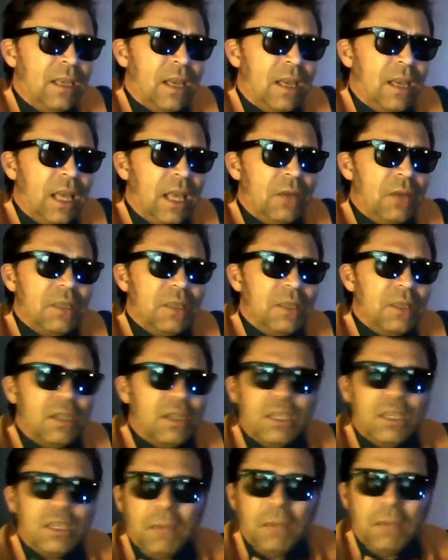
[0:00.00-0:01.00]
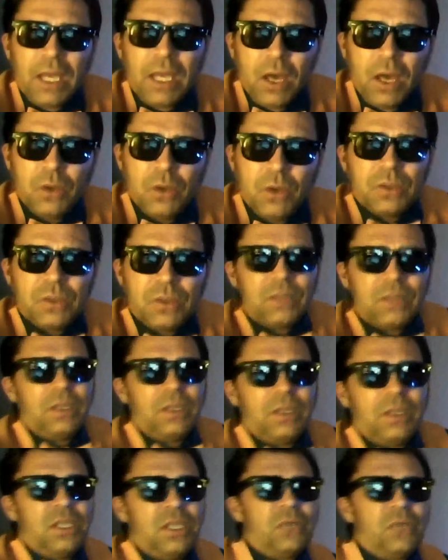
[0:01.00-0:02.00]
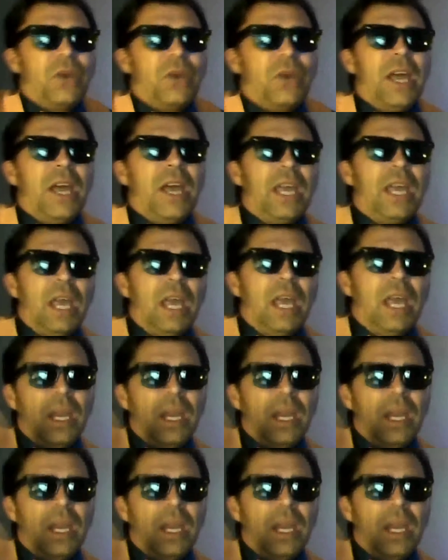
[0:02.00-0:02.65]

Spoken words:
And the reason is because this is where I can